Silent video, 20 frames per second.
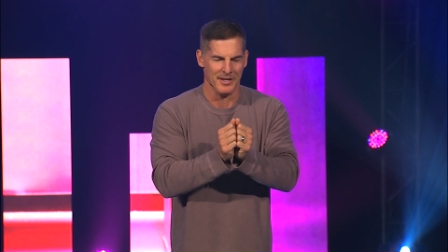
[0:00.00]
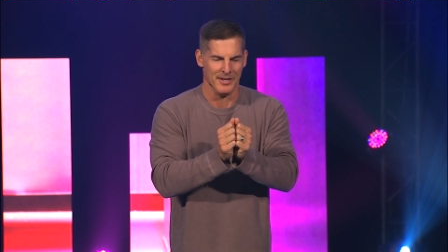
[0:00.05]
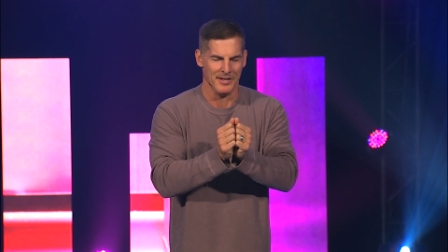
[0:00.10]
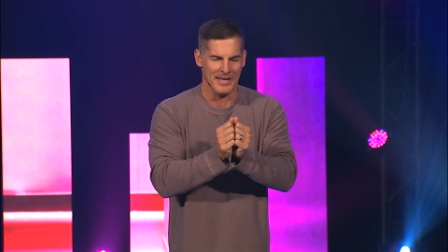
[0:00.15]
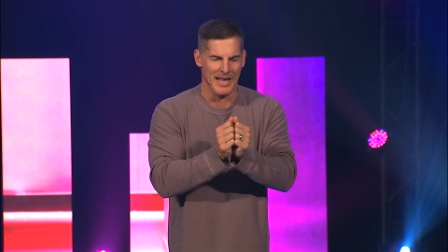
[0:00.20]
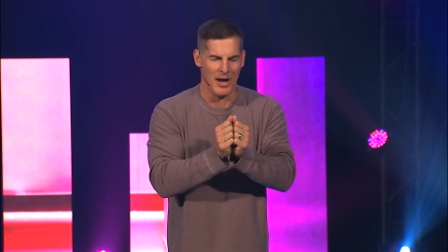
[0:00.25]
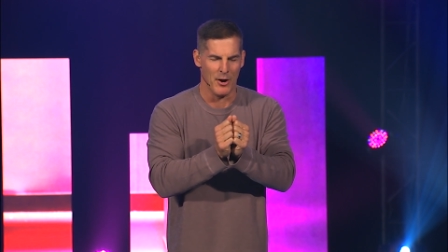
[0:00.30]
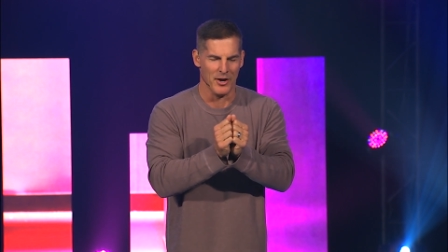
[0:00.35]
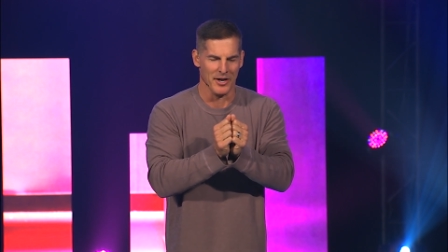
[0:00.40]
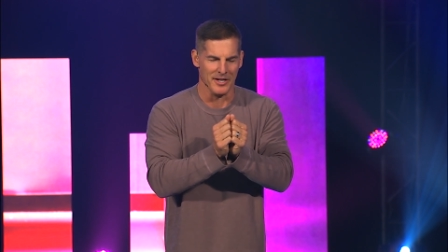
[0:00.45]

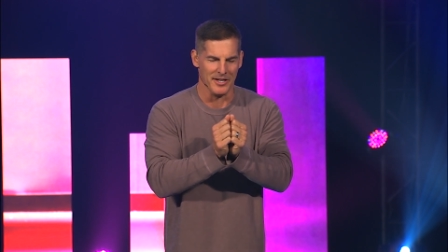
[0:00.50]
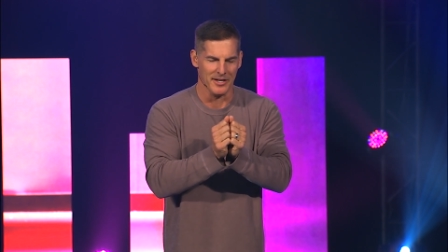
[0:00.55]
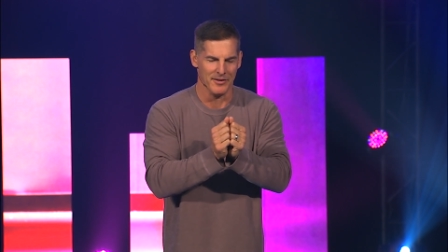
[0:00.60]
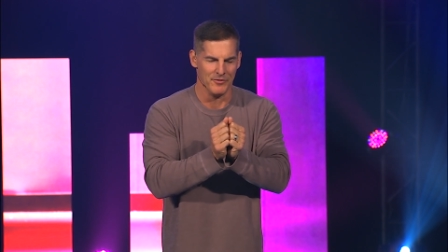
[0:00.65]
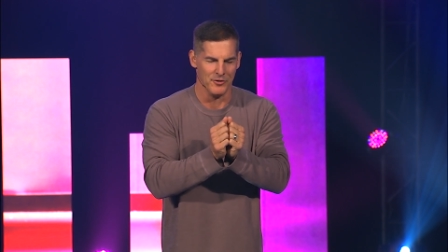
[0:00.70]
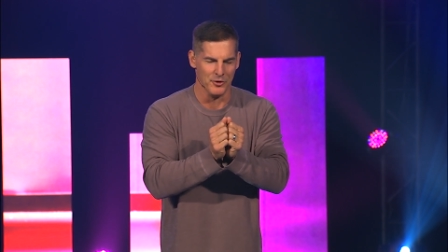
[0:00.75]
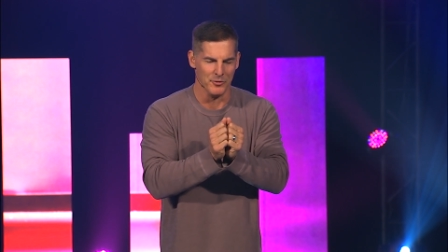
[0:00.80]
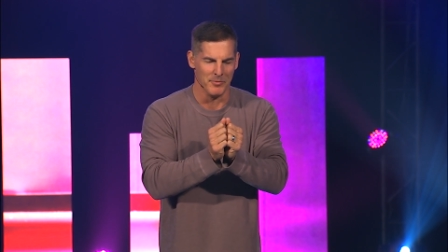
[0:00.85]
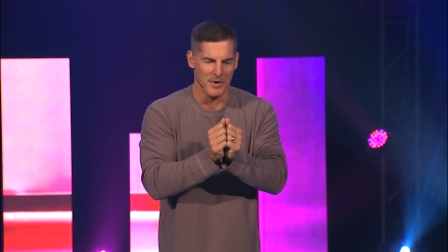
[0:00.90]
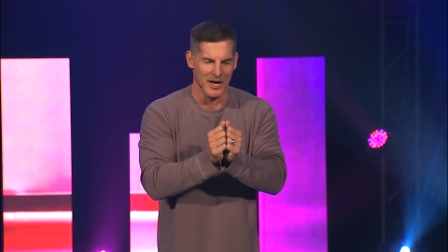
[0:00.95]
Now I
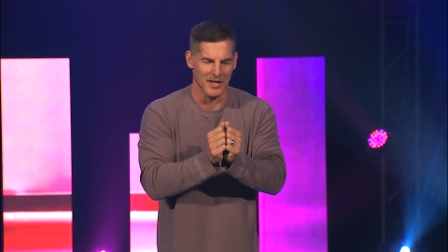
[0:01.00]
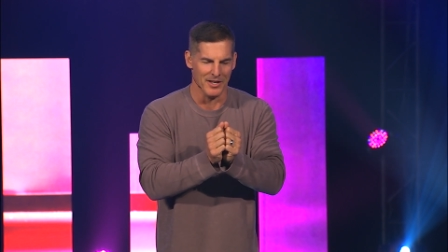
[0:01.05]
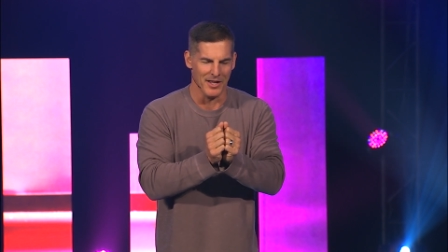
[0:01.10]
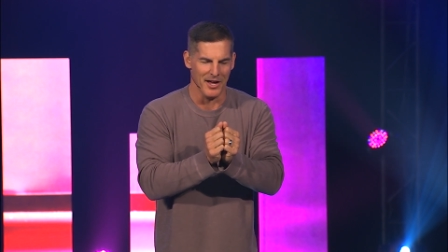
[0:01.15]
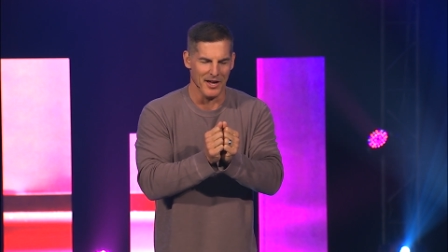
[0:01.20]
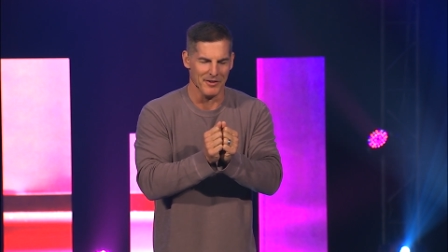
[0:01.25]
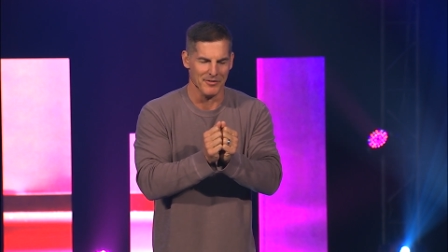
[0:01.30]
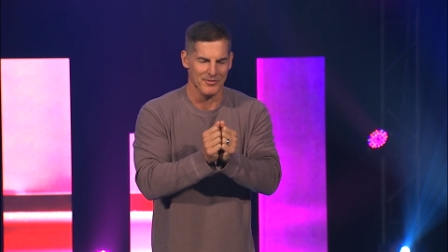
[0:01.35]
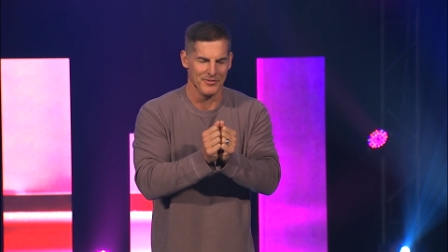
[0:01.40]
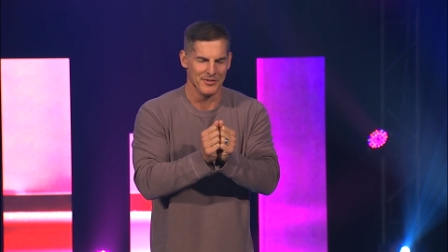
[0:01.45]
give you my
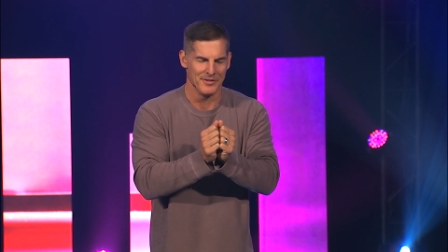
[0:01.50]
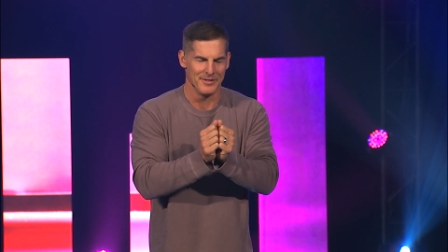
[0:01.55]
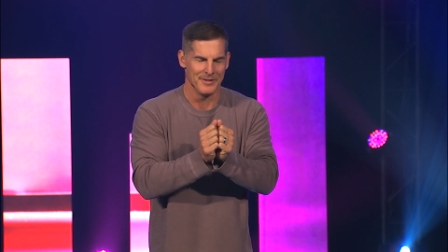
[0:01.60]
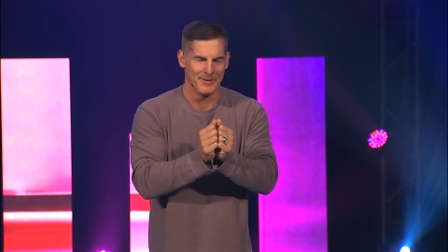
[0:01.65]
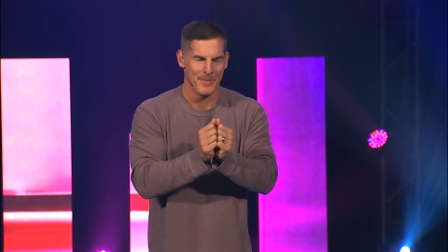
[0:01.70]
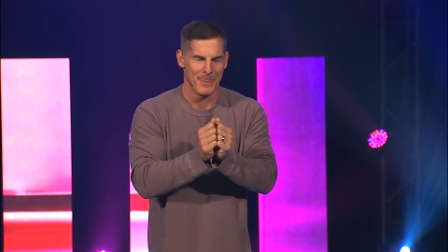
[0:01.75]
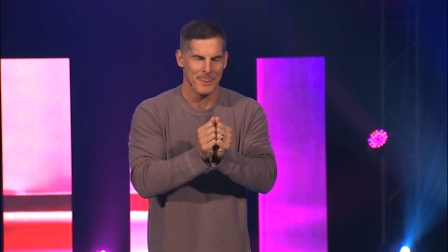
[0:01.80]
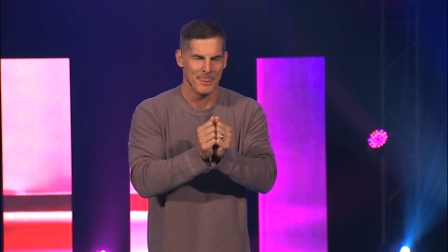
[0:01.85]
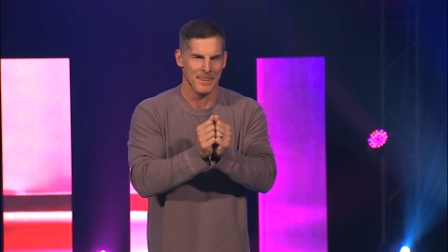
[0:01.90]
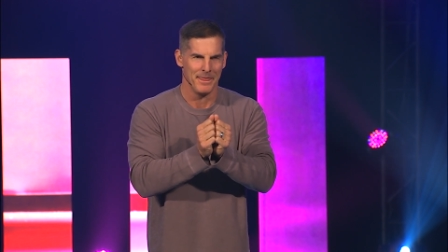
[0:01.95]
life.
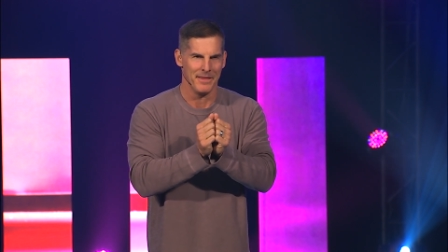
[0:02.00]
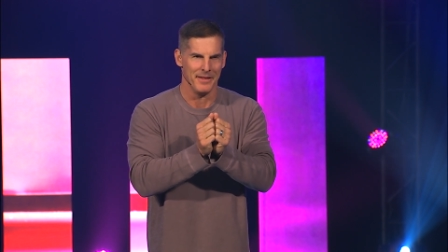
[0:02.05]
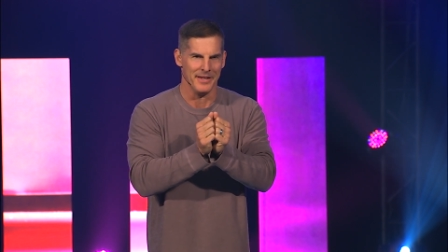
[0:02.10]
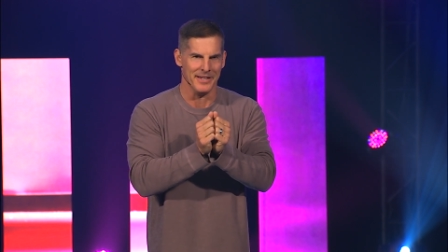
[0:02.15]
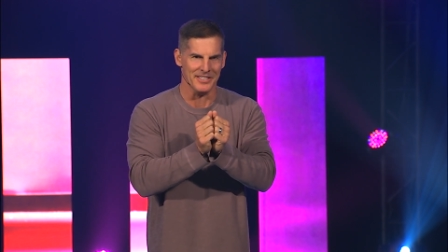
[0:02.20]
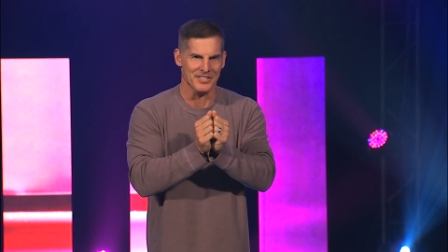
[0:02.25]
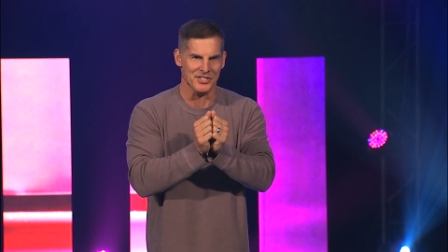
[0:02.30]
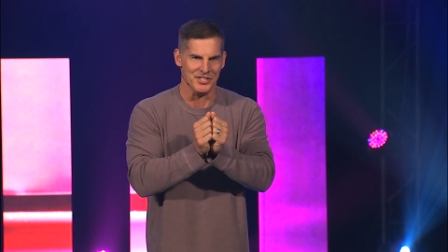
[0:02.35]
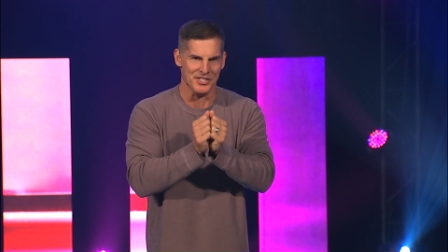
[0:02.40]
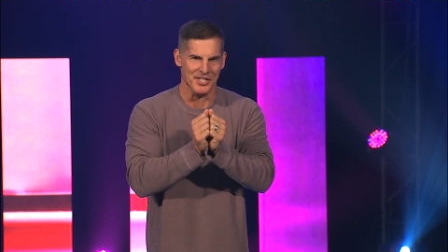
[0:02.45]

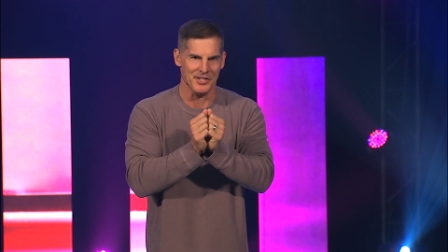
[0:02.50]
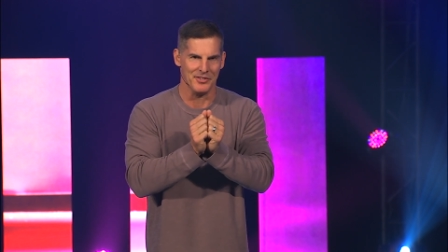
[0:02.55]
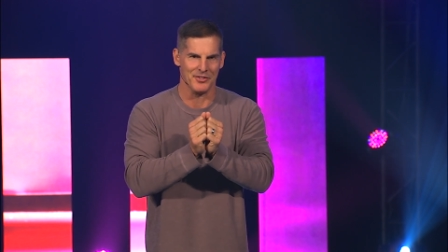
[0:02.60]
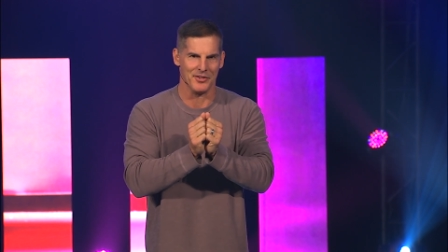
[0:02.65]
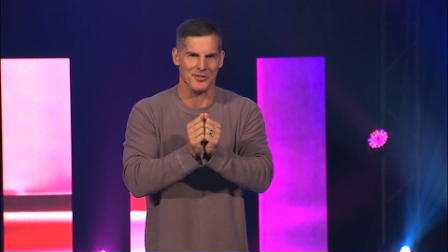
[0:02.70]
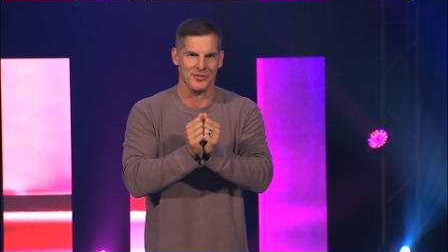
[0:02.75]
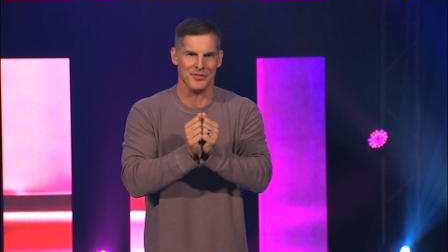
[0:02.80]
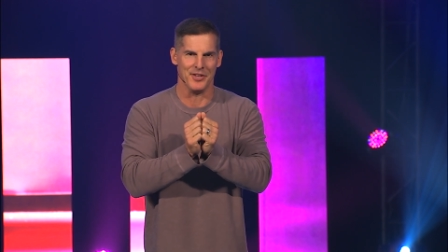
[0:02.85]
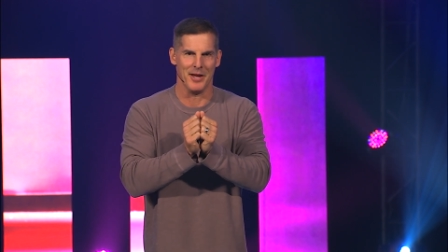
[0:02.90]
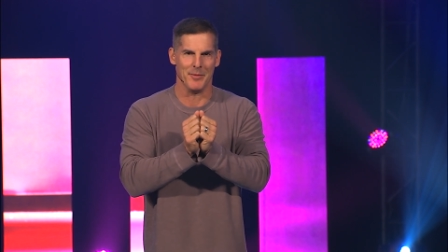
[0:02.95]
In
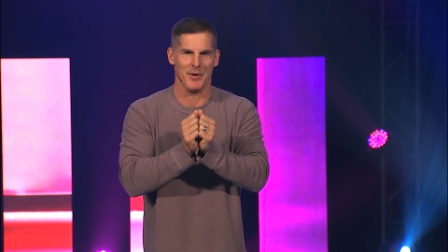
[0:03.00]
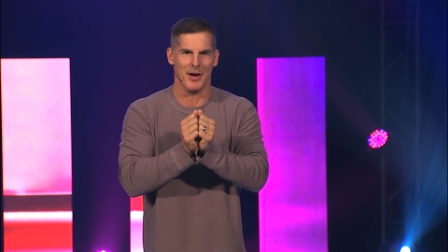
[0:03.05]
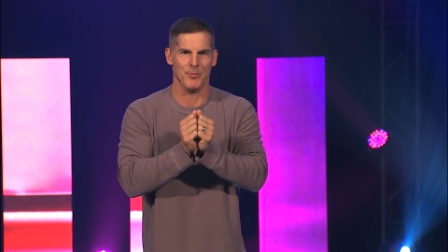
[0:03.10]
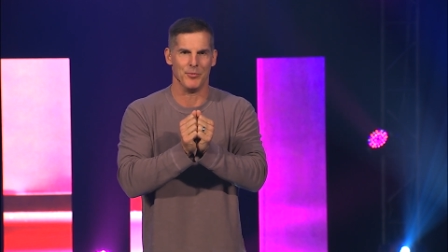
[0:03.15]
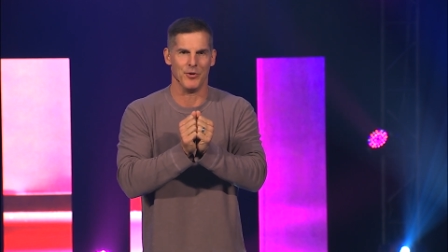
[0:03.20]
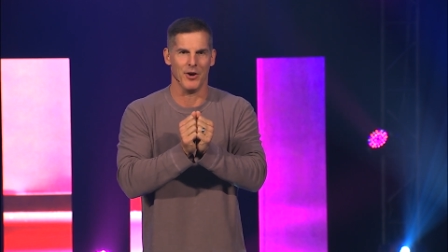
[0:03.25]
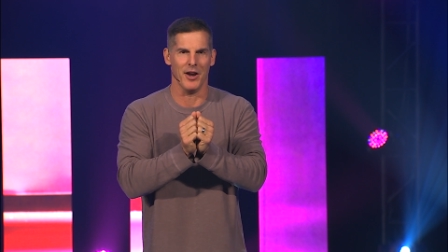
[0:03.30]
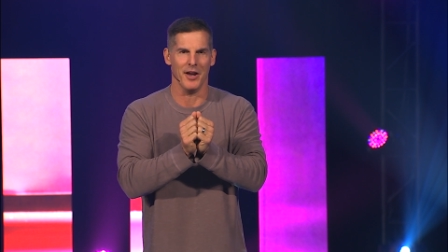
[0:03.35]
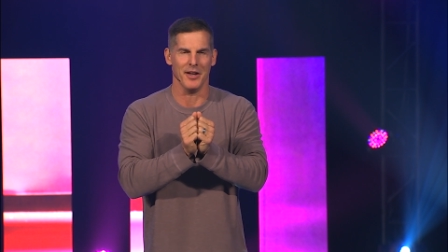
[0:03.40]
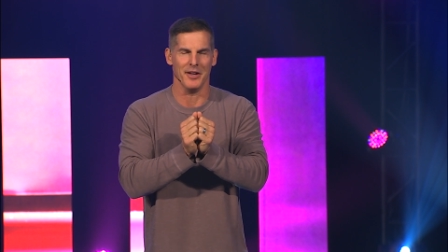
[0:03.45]
Jesus' name I
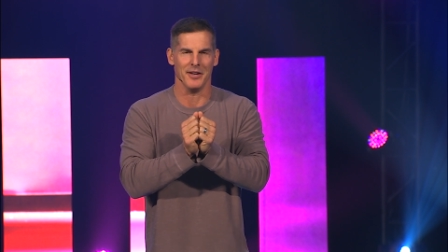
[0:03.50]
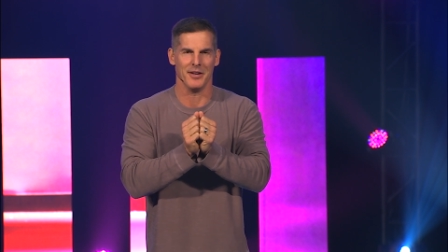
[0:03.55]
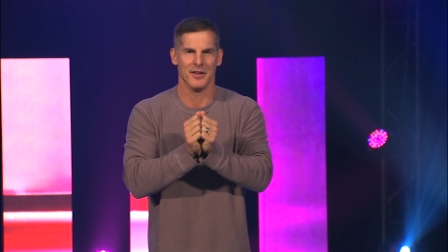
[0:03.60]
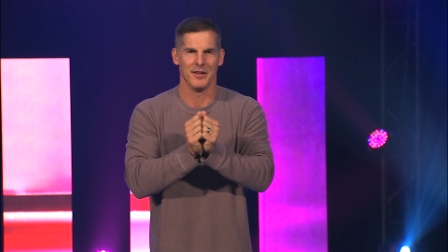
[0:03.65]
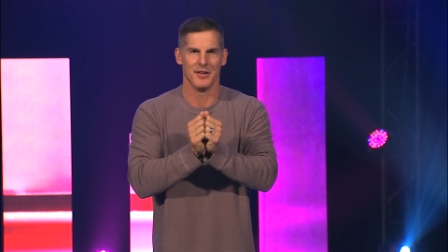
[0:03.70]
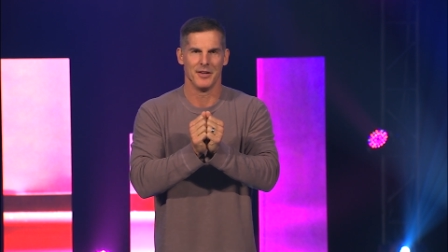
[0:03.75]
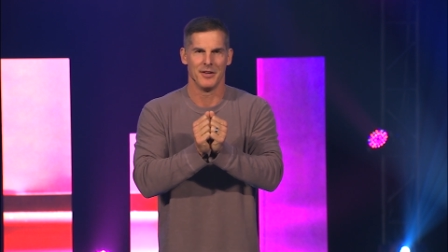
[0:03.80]
pray.